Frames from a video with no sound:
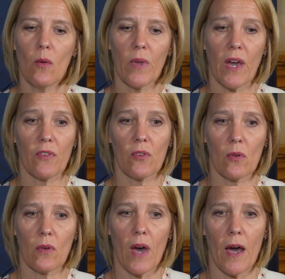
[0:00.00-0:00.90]
We
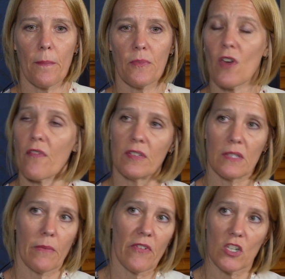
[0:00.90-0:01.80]
also softened
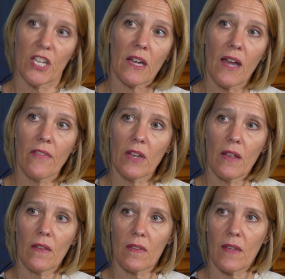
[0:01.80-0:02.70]
some of our debt
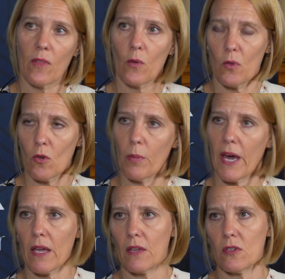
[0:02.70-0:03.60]
covenants, and those will go
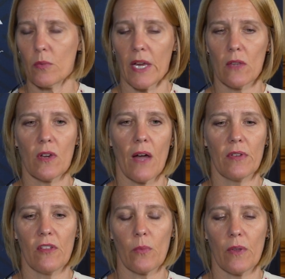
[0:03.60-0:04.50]
back into regular
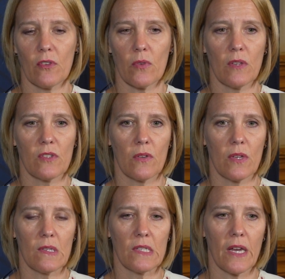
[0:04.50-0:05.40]
covenants once Greenstone
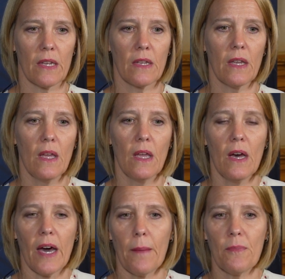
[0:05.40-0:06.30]
is done.
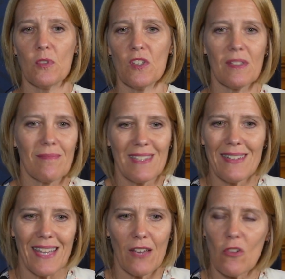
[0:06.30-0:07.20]
So just
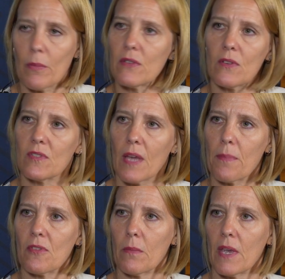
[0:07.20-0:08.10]
little incremental
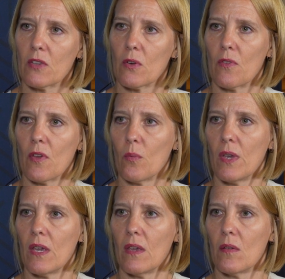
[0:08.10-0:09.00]
steps to make sure that we,
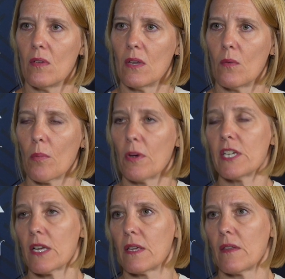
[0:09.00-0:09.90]
you know, we're
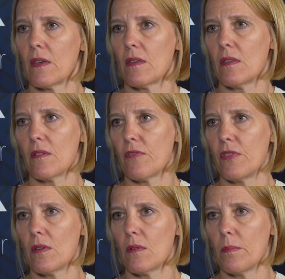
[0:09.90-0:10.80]
protecting the
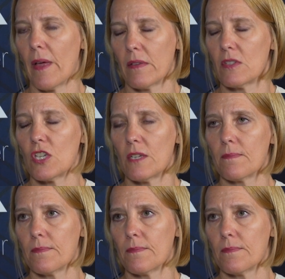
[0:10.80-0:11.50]
balance sheet.